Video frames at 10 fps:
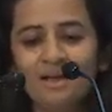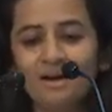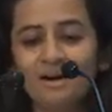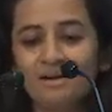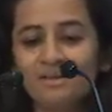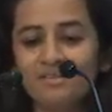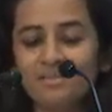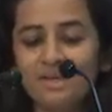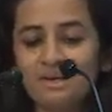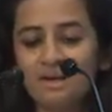There have
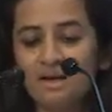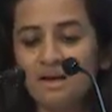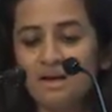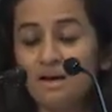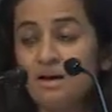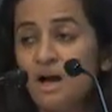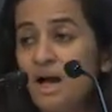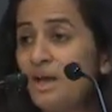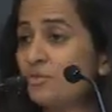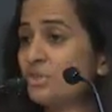been
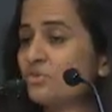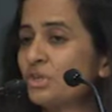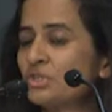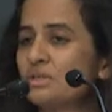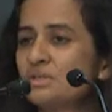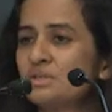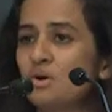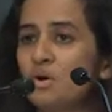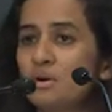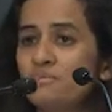high restrictions
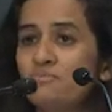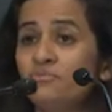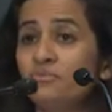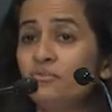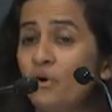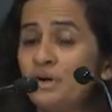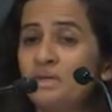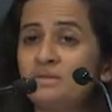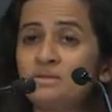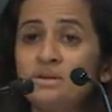on
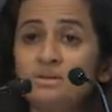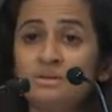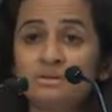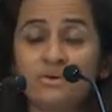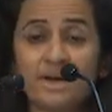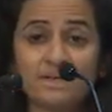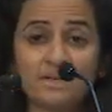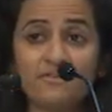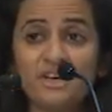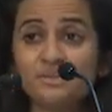foreign direct
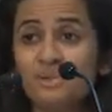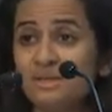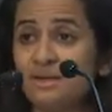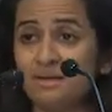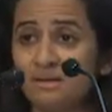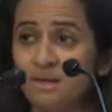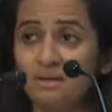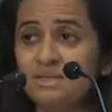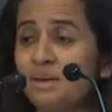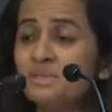investment and,
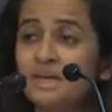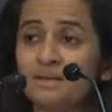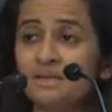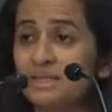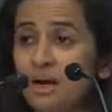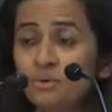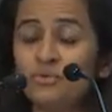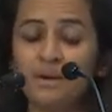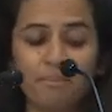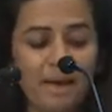in some sectors,
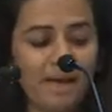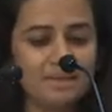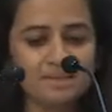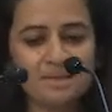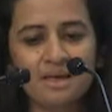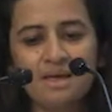outright bans.